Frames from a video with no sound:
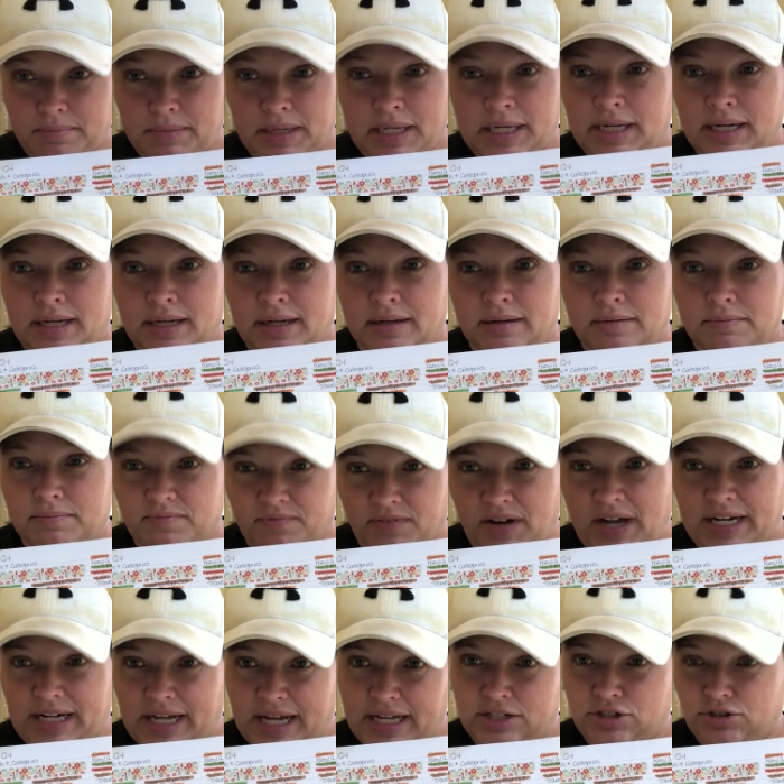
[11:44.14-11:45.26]
meaning
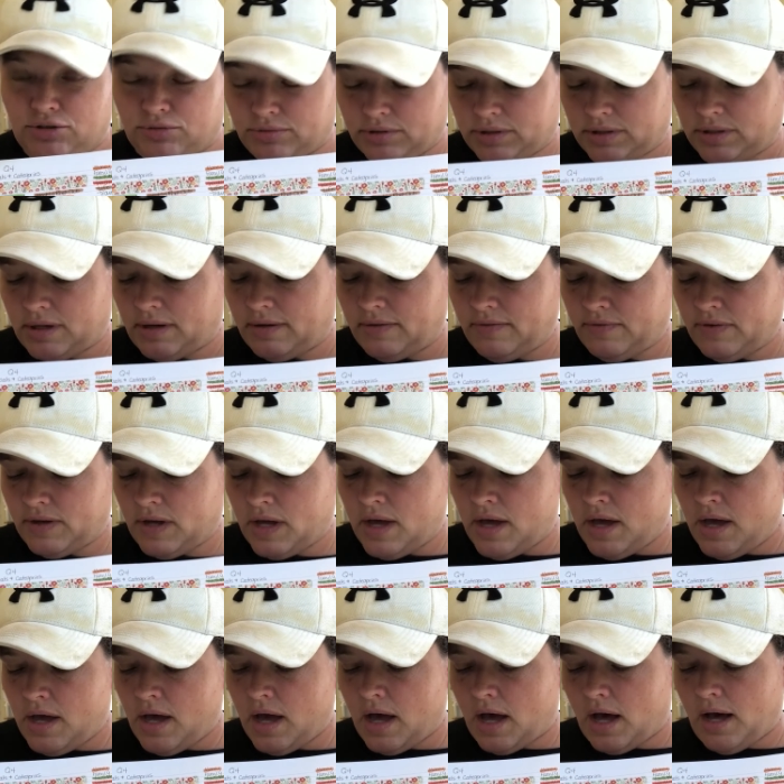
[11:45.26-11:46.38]
financial stuff.
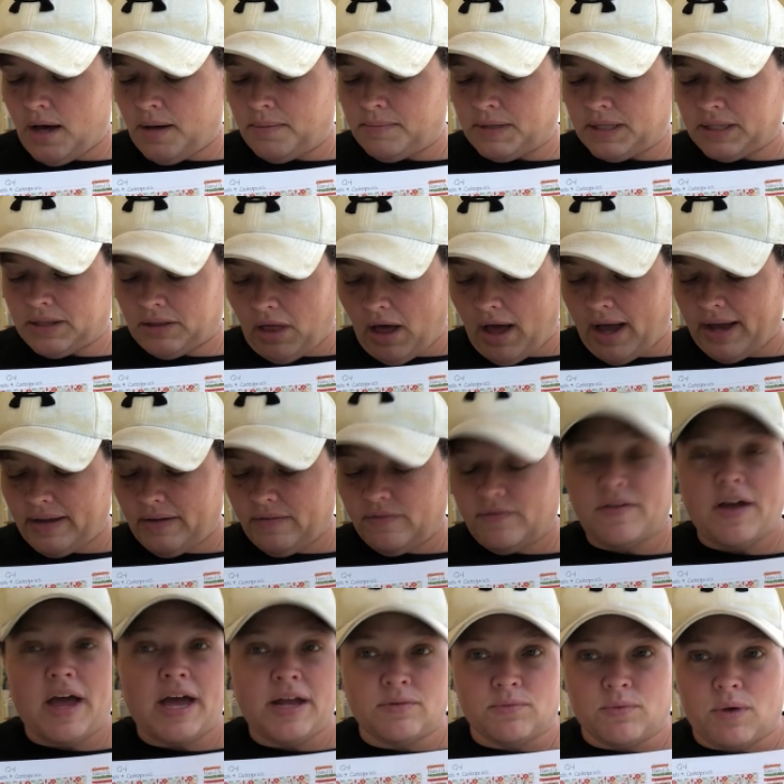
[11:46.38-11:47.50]
Um, life
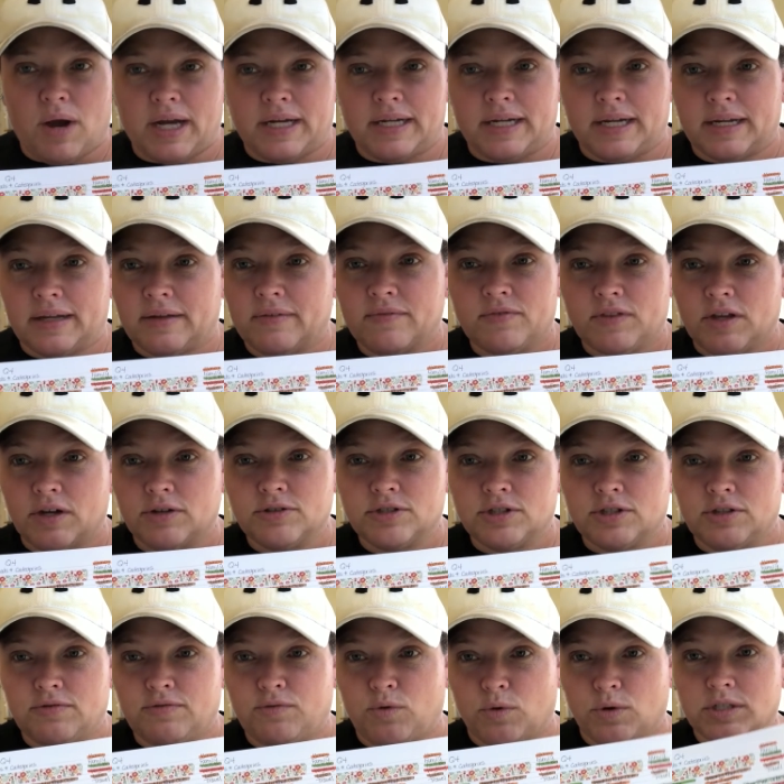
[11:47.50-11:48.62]
and writing. Those are
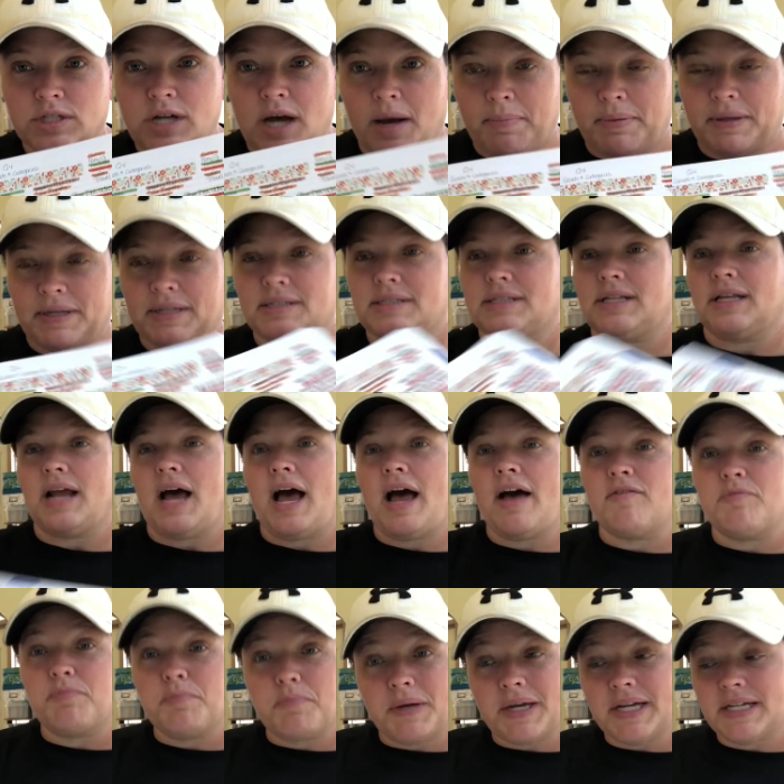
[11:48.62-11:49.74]
the four topics that I
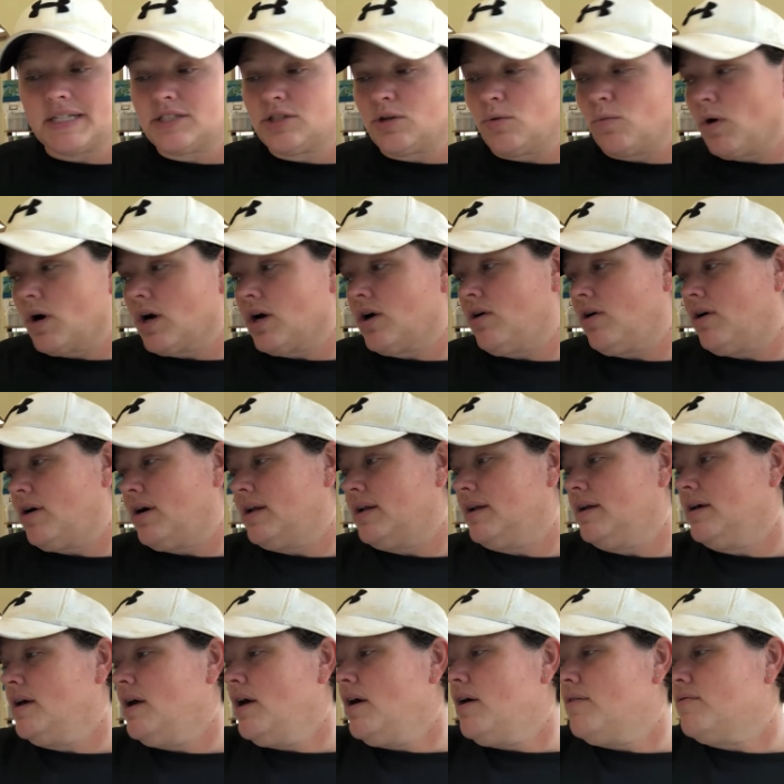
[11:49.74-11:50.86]
have picked to work on
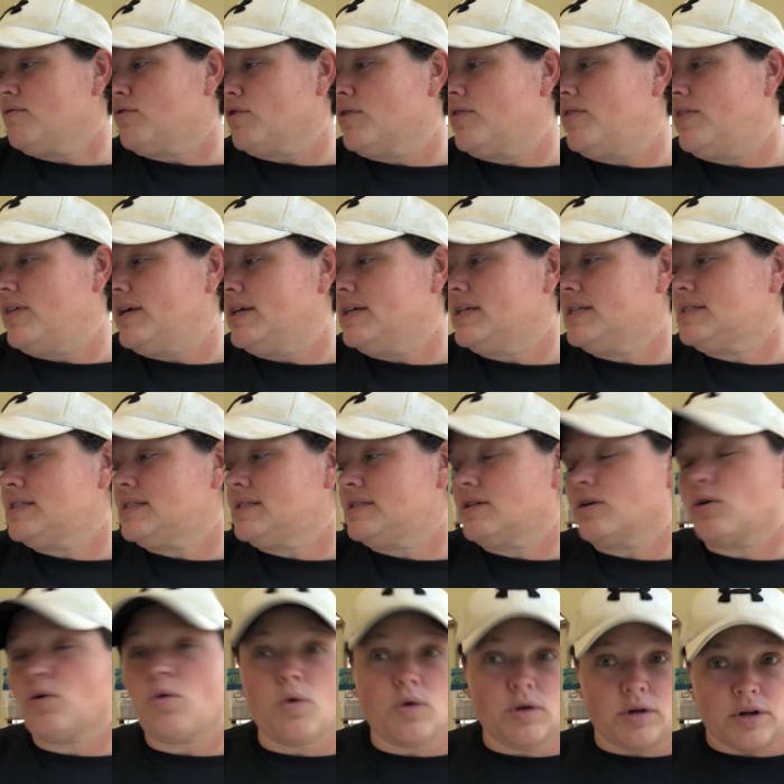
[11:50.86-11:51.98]
for this
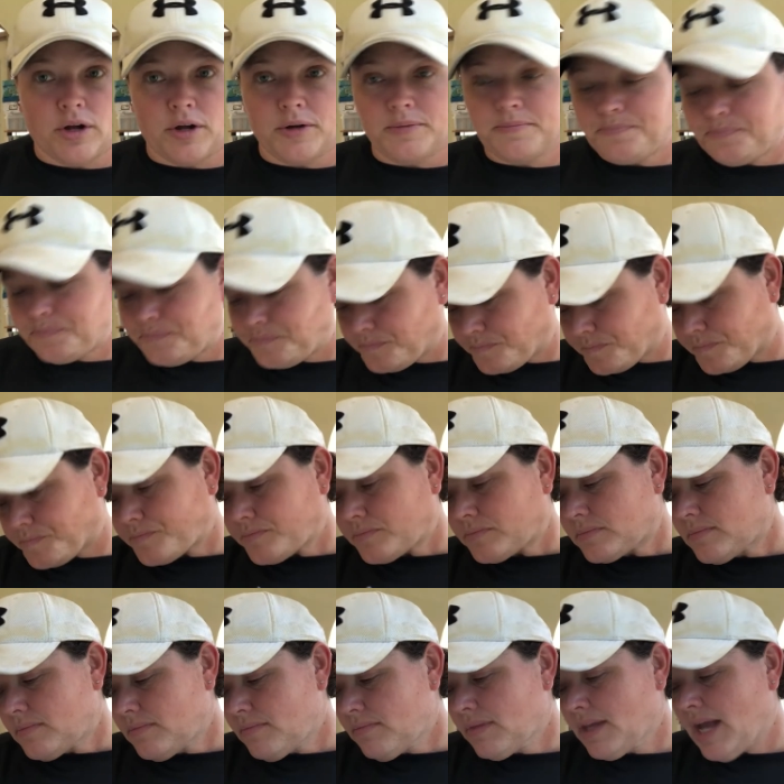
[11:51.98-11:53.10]
quarter.
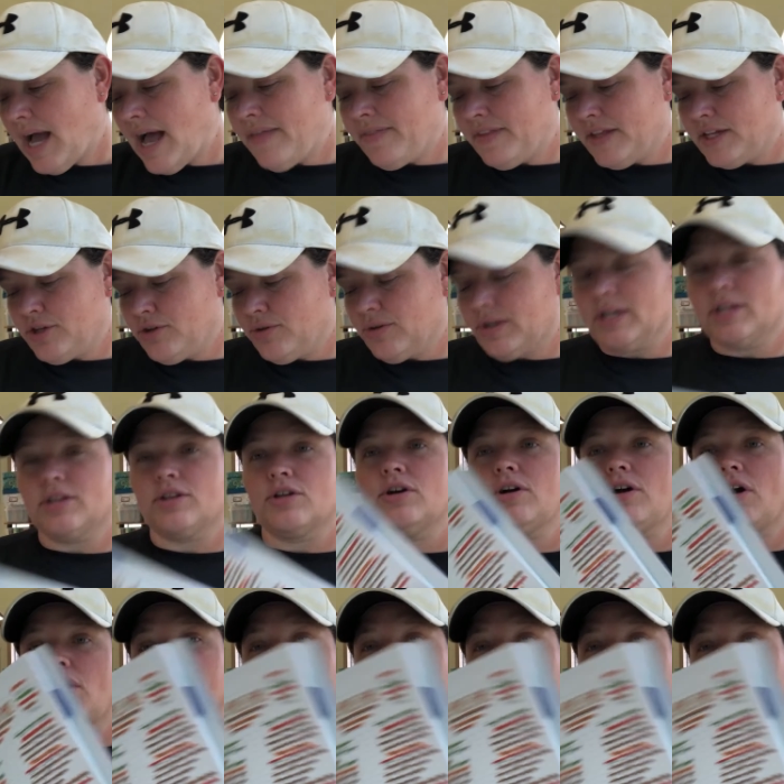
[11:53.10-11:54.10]
And then you can look